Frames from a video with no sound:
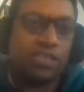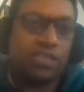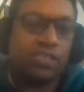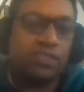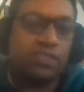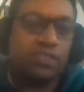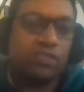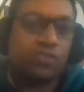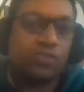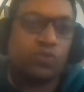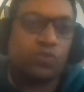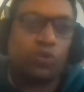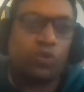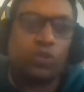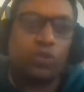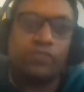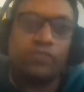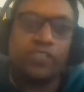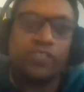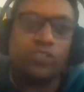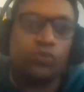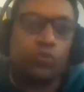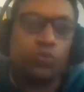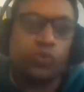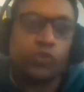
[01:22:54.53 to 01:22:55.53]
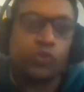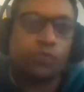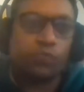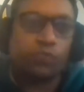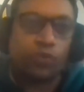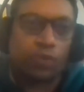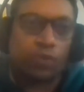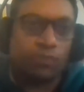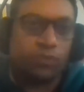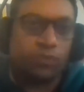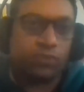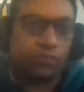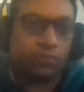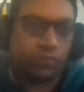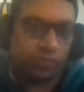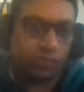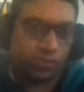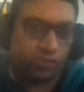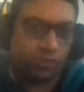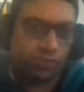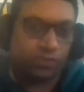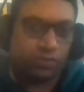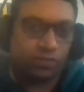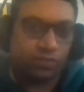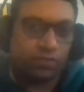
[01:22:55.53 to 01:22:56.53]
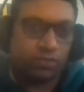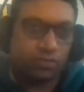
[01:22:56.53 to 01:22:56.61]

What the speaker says: in solving those problems,